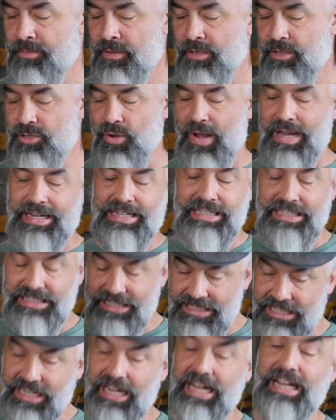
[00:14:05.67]
So I can
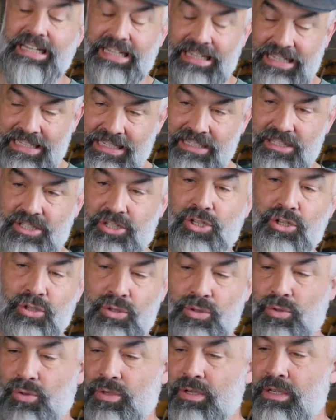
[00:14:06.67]
cut
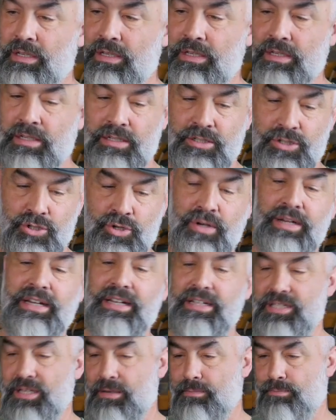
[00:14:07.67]
into
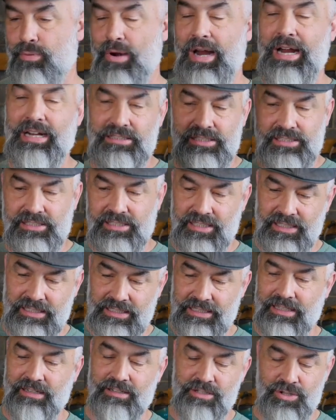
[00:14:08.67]
trees and branches and
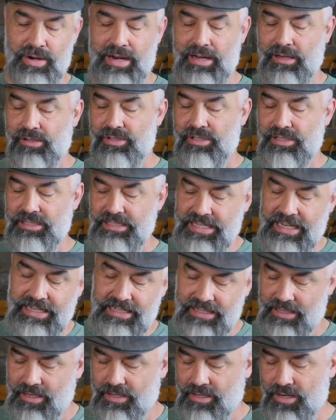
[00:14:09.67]
clear trails and dig
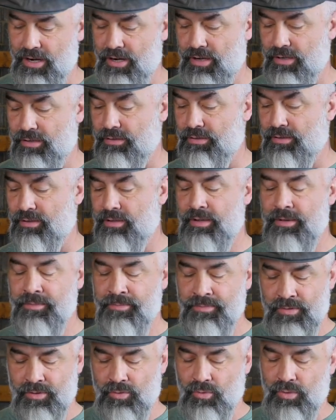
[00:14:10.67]
in the dirt and
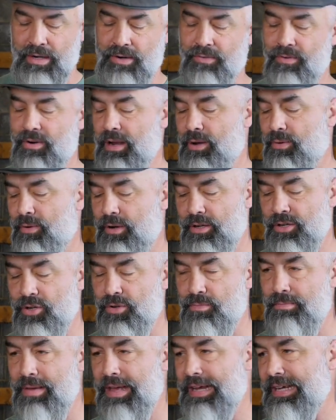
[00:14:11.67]
whatever I want to do,
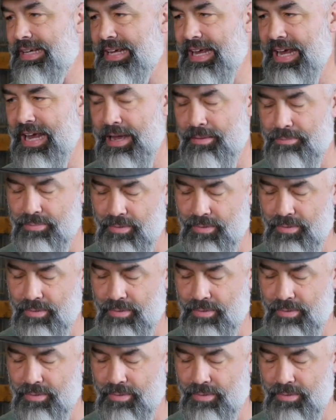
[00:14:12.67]
make camp